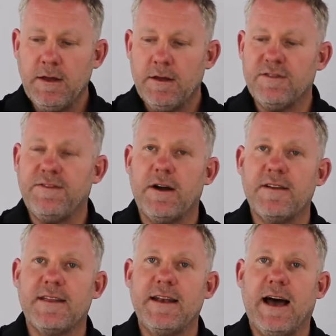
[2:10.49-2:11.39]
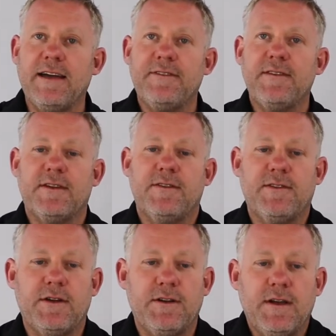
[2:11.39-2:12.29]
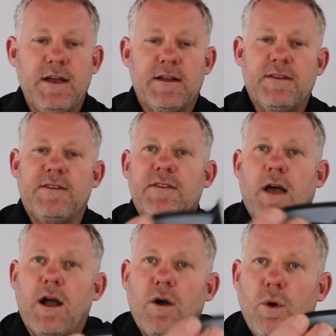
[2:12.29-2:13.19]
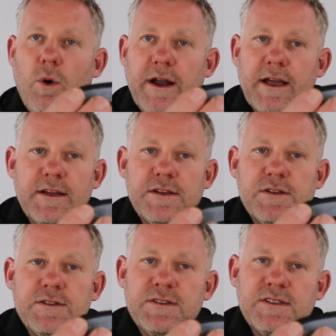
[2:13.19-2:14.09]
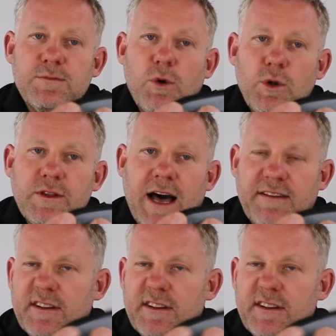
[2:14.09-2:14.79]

As far as the knife is concerned, this is quite a small knife.